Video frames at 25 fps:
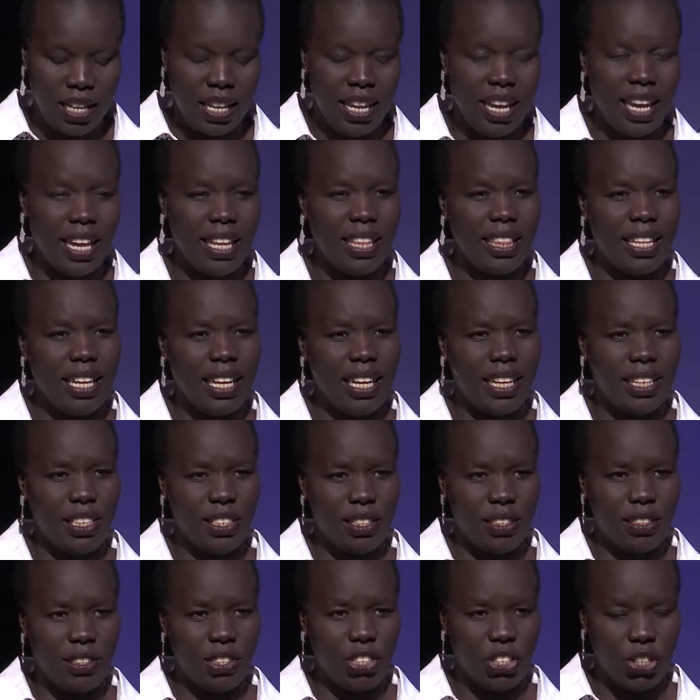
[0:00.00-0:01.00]
And then
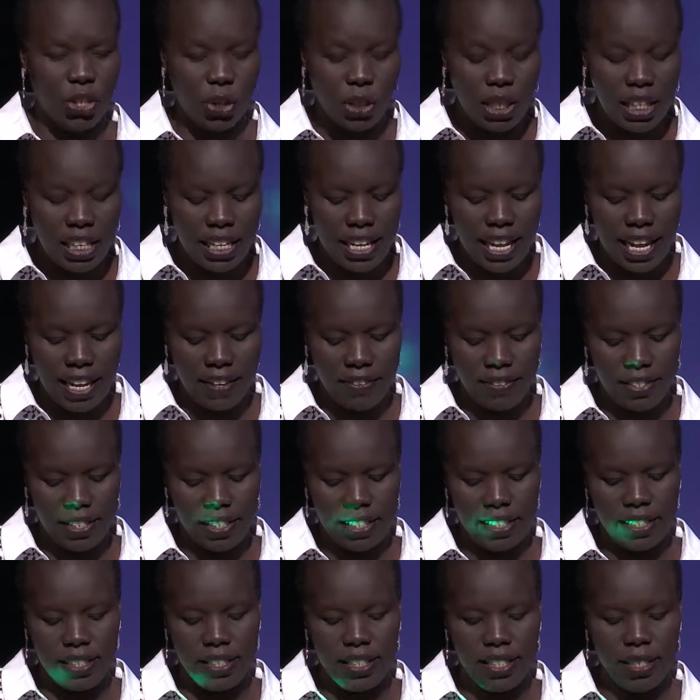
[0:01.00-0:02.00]
shortly
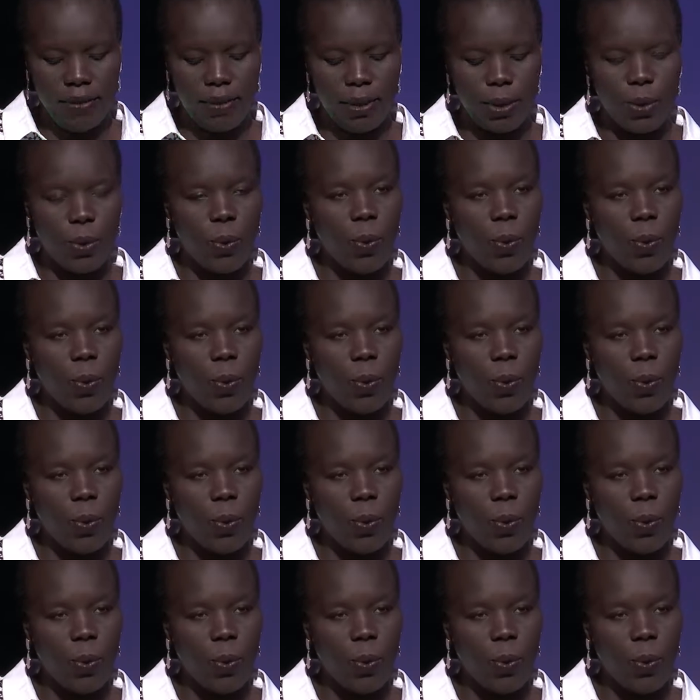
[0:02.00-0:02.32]
after, she went